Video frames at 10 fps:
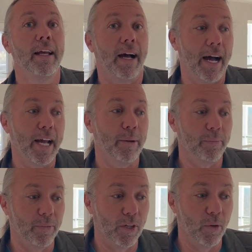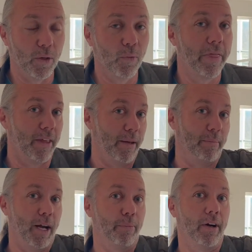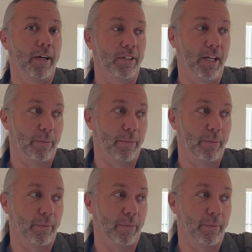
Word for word: I am going with them by proxy.